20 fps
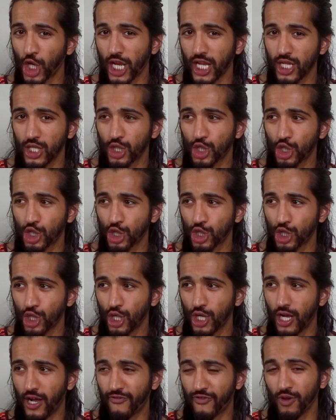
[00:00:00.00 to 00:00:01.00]
change
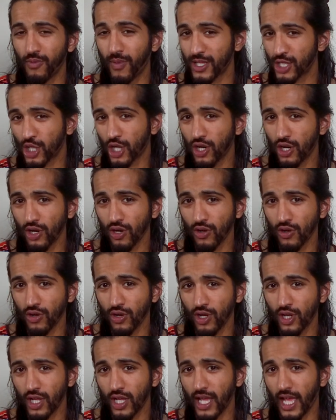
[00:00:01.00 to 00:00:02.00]
a few months
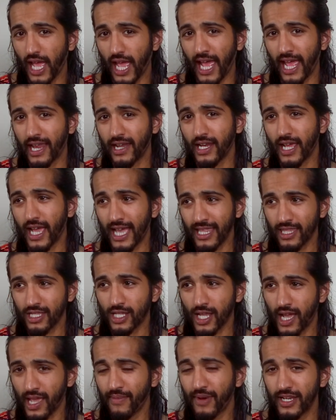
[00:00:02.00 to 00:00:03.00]
ago, and at the
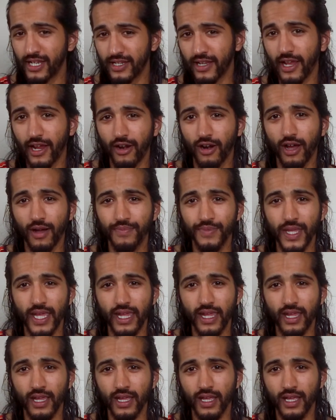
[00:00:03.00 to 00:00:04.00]
time I did a hair
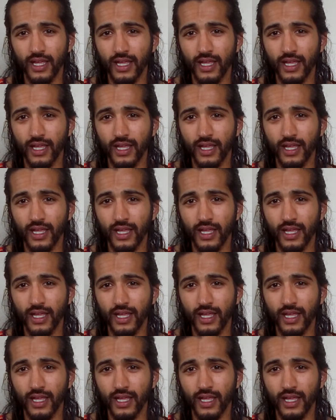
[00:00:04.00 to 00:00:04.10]
update,